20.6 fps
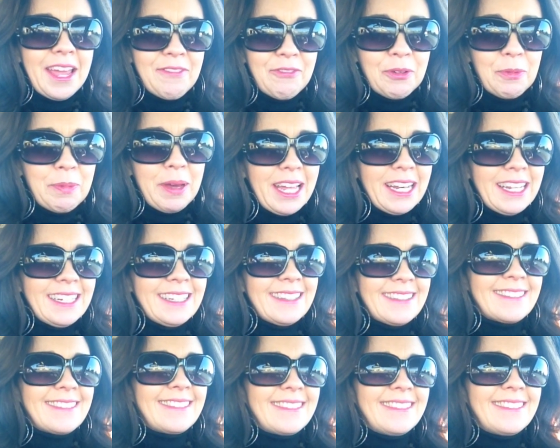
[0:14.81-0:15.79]
everybody,
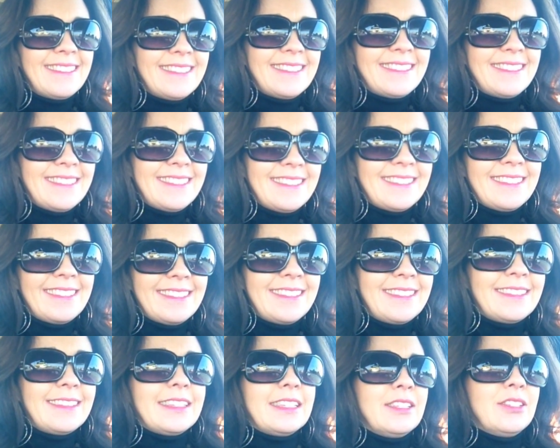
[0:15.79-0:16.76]

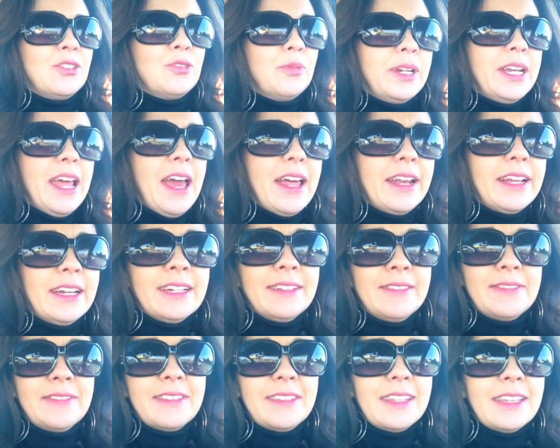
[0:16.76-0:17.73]
this is Ronnetta,
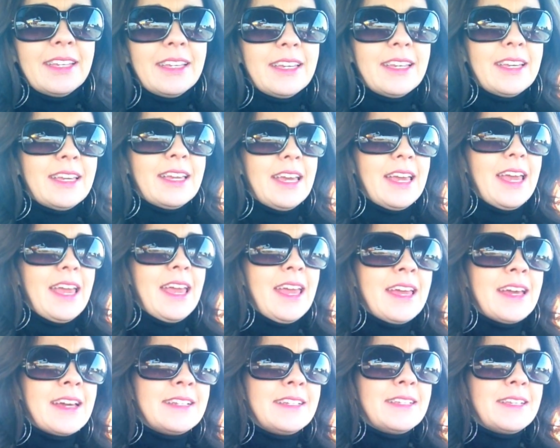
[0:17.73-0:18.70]

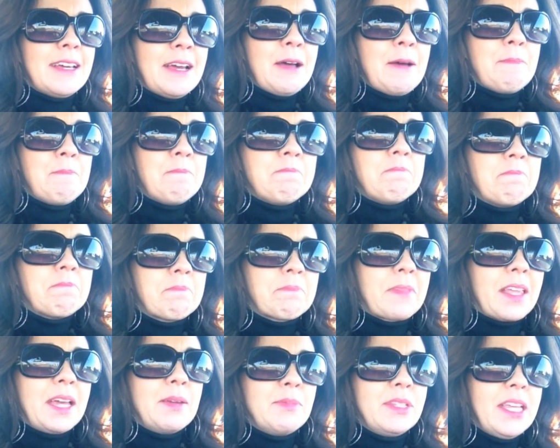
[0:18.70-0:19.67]
and I'm
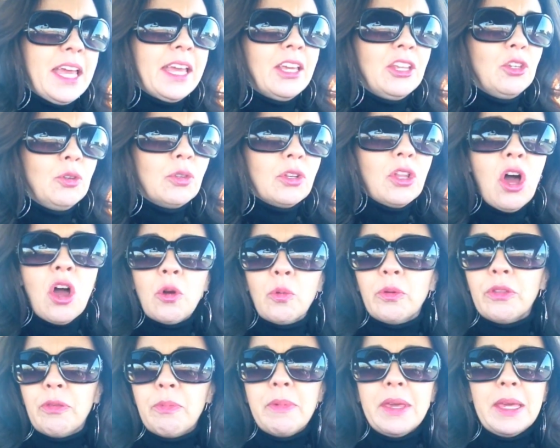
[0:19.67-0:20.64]
taking you along
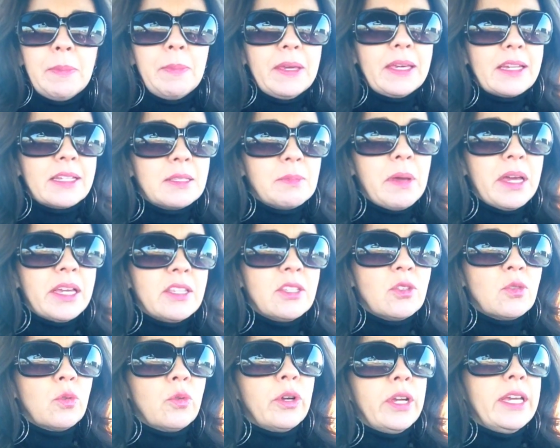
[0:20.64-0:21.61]
with me because my
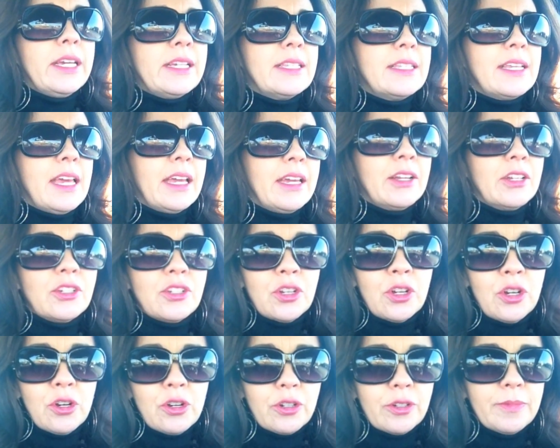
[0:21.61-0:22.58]
story has taken a
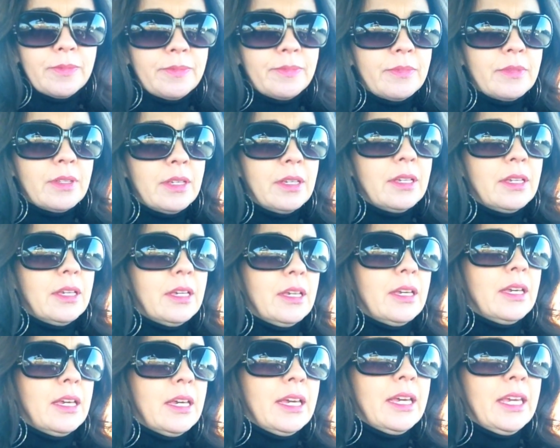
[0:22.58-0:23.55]
turn.
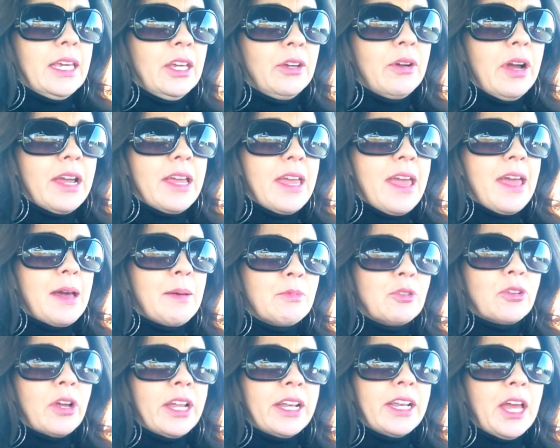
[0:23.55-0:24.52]
Here I am
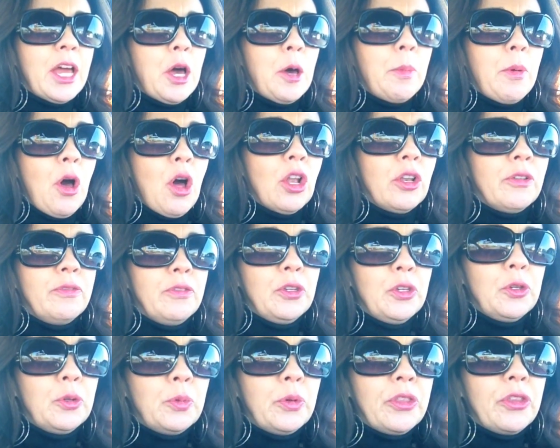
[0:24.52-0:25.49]
trying to help all of
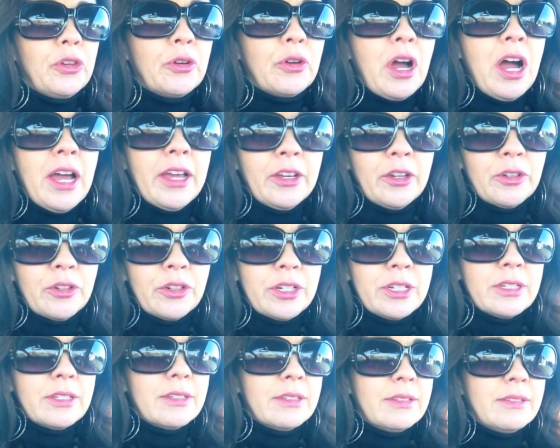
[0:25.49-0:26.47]
you with your
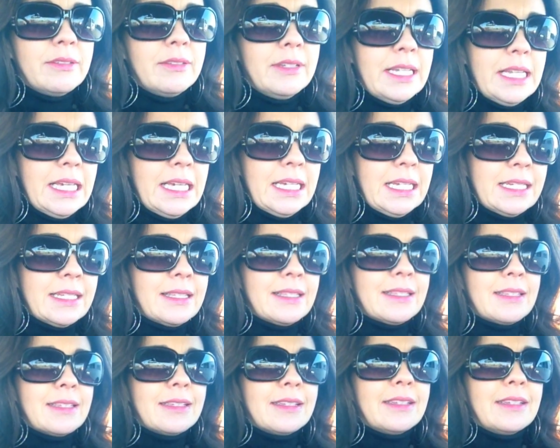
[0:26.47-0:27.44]
iron
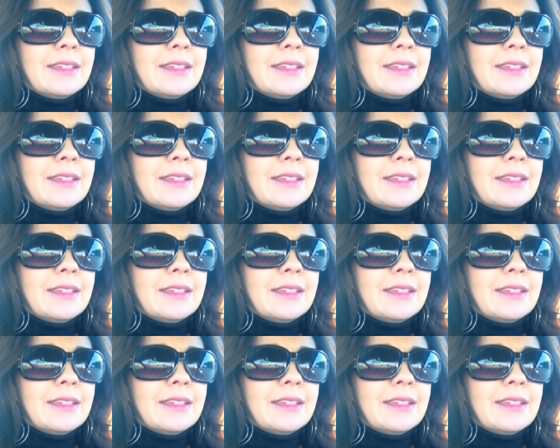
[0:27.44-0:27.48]
needs,